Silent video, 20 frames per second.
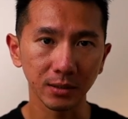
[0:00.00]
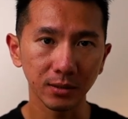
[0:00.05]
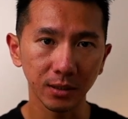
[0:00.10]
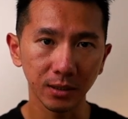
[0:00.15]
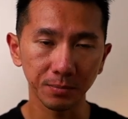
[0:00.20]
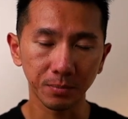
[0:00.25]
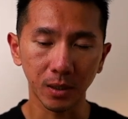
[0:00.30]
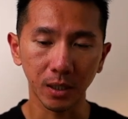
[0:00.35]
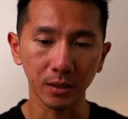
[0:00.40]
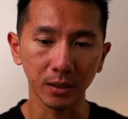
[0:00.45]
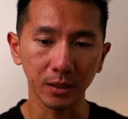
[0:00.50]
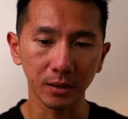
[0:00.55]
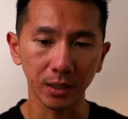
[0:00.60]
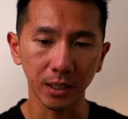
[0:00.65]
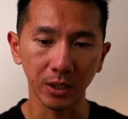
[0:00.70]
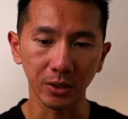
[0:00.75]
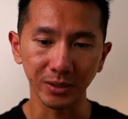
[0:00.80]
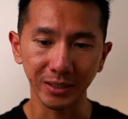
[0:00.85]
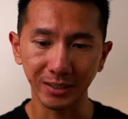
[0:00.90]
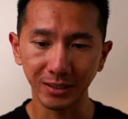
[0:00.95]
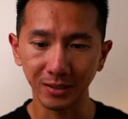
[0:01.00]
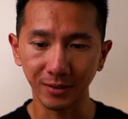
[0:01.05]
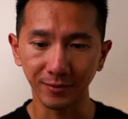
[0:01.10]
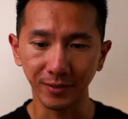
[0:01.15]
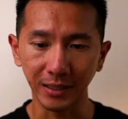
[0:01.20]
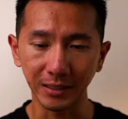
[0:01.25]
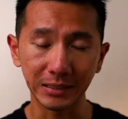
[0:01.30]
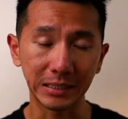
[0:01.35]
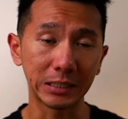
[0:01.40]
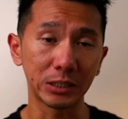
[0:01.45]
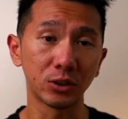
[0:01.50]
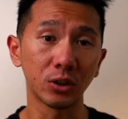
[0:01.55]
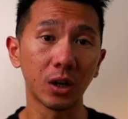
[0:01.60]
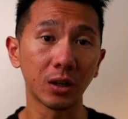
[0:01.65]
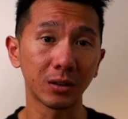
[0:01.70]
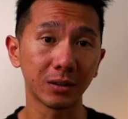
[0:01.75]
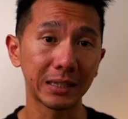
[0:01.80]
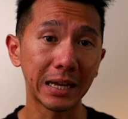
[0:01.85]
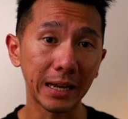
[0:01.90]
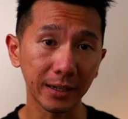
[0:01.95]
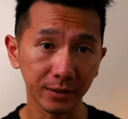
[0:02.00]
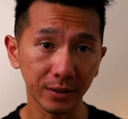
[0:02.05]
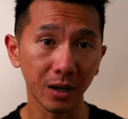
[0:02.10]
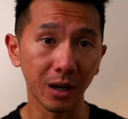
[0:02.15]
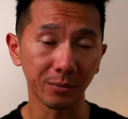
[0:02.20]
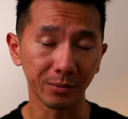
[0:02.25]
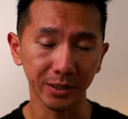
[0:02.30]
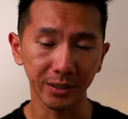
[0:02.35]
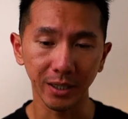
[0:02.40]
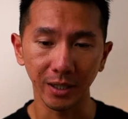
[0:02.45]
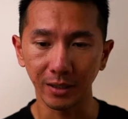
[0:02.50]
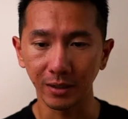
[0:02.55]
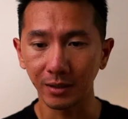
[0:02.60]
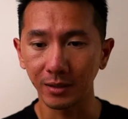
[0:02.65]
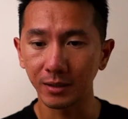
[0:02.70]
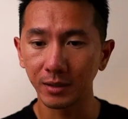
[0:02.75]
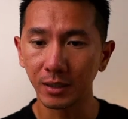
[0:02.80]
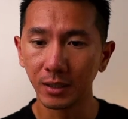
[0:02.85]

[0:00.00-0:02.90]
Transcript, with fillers: this parking kiosk interface is not that complicated.